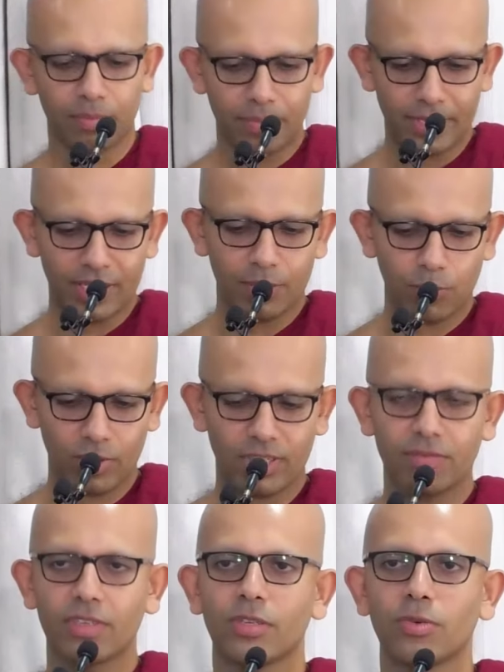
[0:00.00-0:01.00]
know, pick up
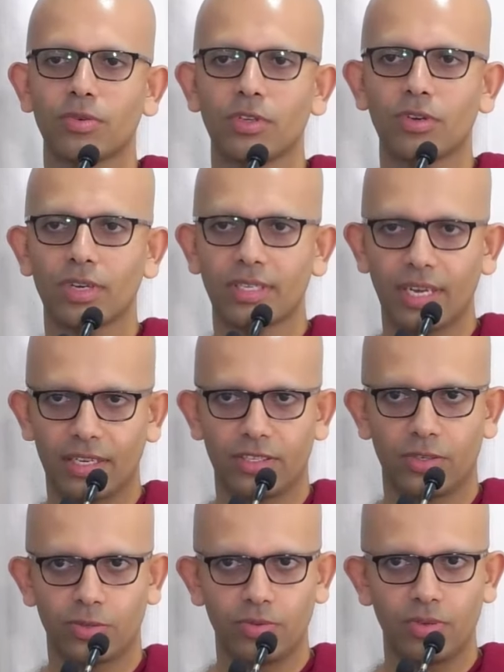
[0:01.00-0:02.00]
whatever you, you're
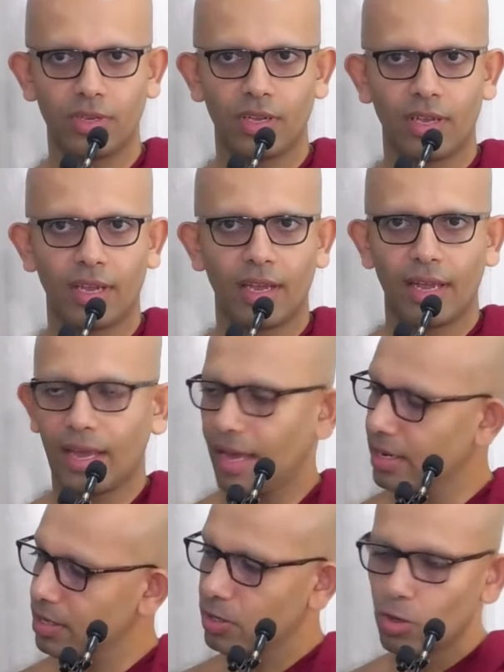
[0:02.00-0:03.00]
attached to
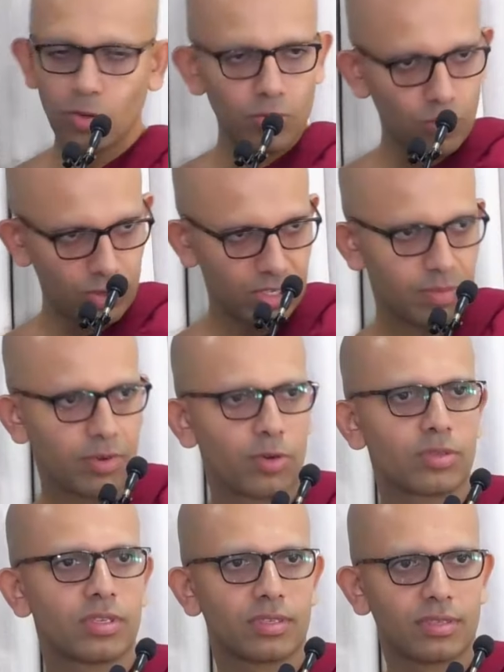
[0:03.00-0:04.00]
and go through this
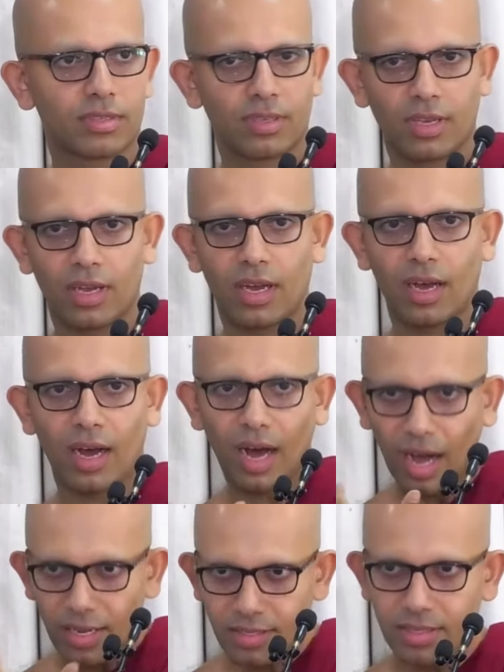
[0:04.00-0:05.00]
process.
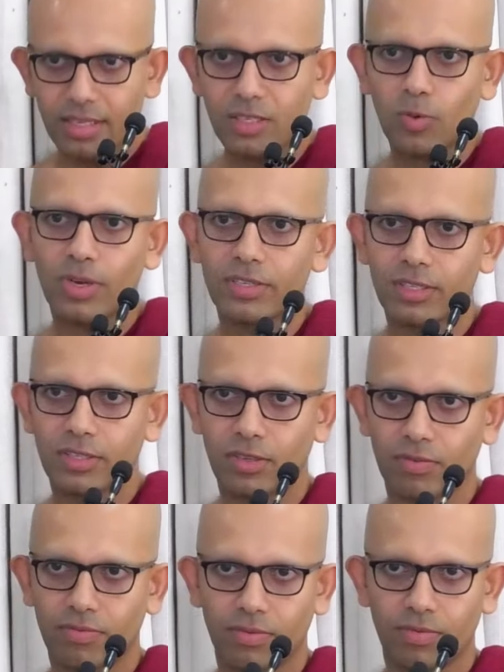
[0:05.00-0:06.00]
Ask these questions
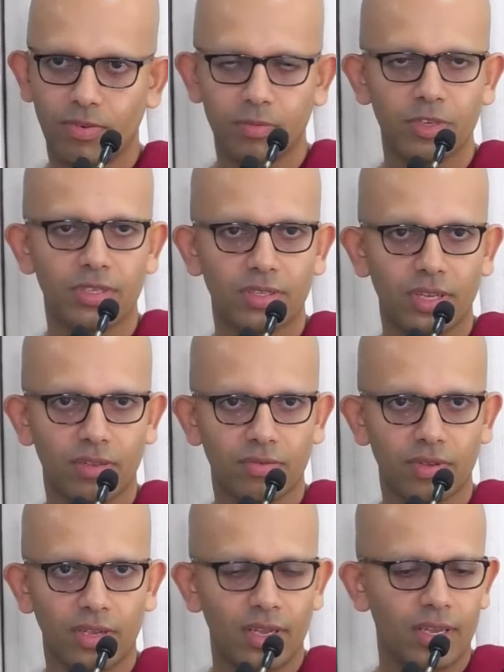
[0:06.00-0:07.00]
of, from
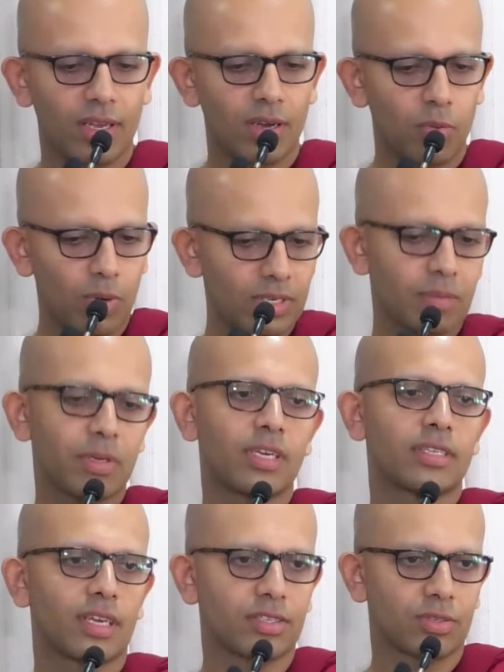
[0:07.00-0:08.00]
yourself. What am I
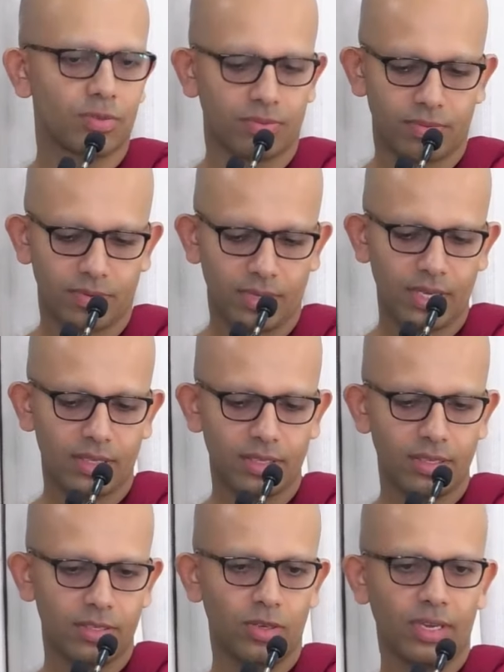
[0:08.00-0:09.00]
attached to? Right?
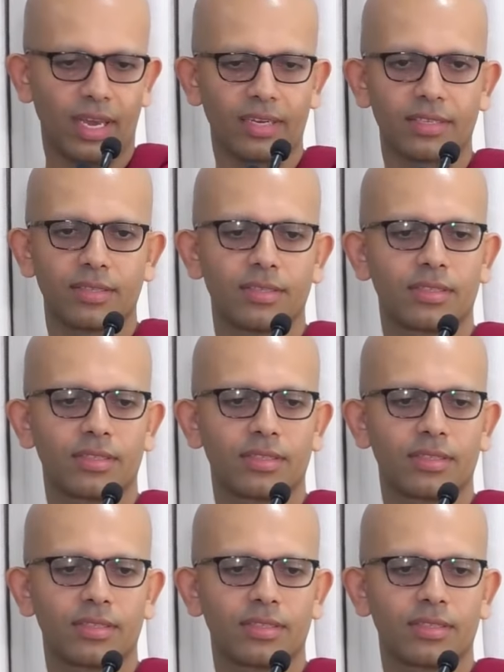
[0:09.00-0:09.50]
This is your cat.